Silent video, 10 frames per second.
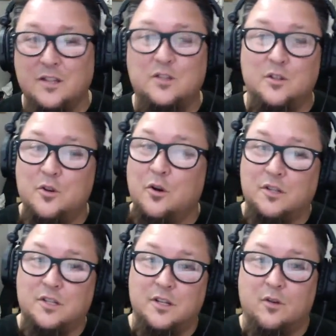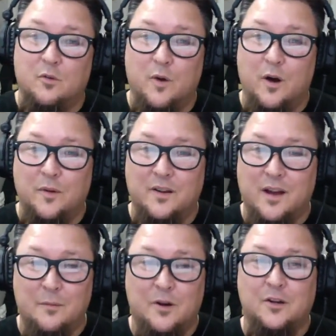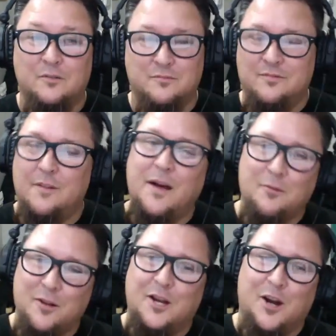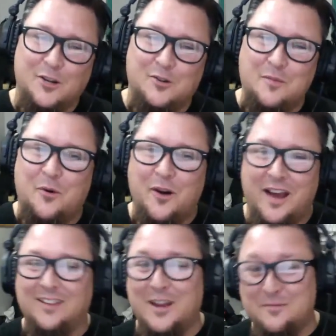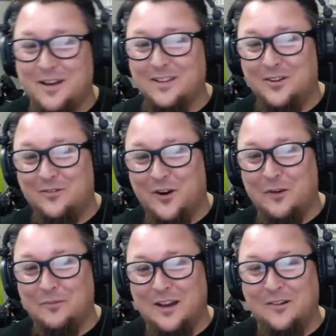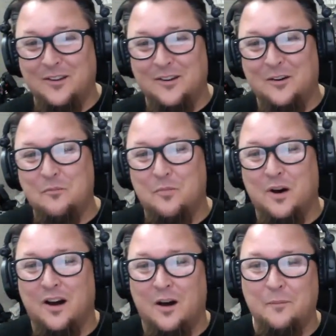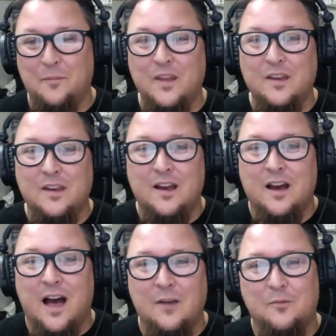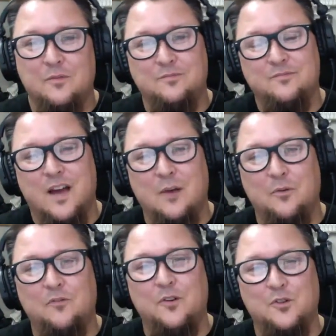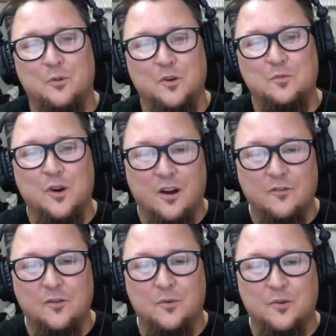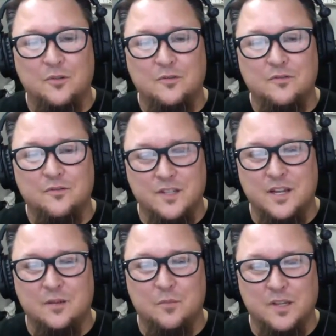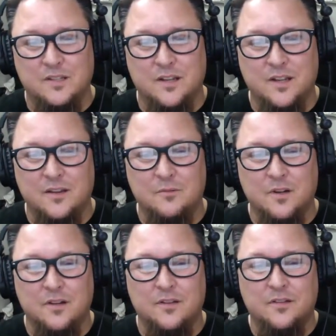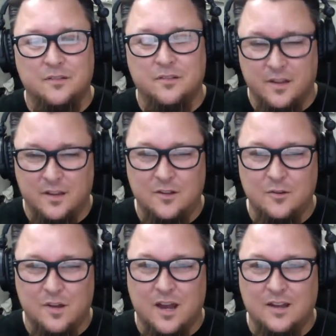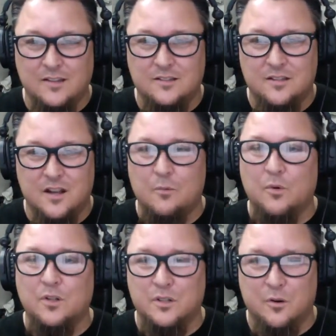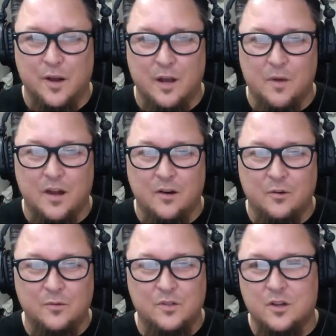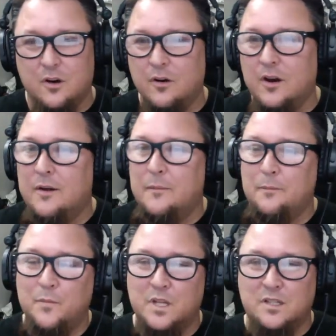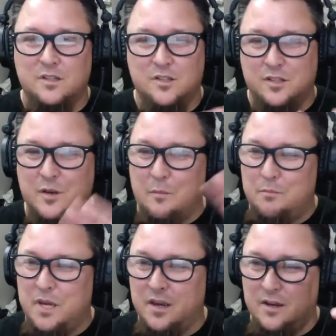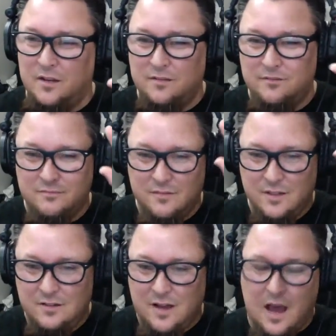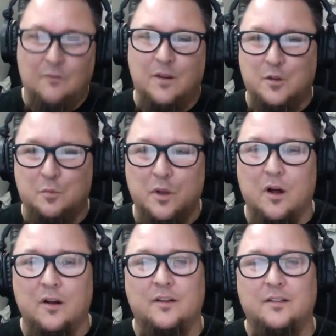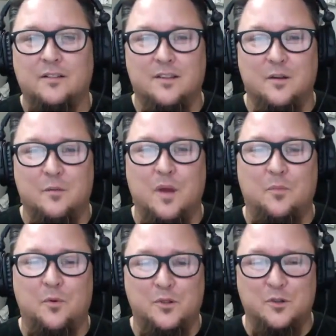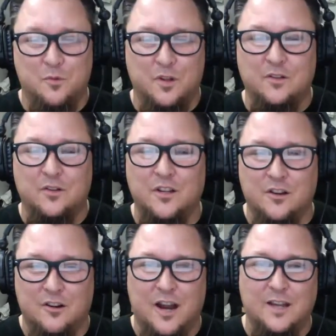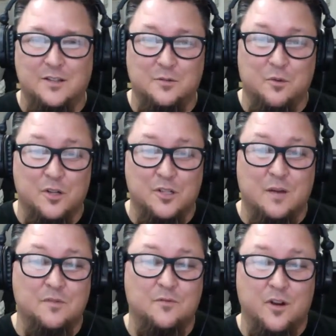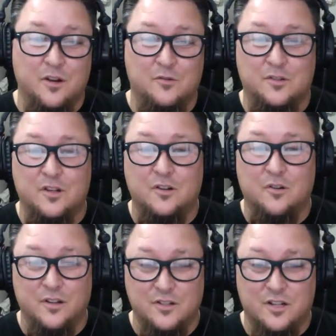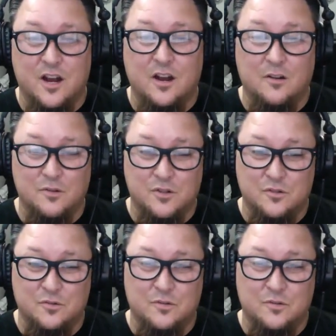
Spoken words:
New York City's overwhelming. I'm not really a country boy. I like my little farm town, you know, but I would so much more comfortable visiting a big city with like you guys than I would just going on my own. So this is just a big, obvious plug that people should really look at your guys' workshops if they're interested in going to Chicago to shoot.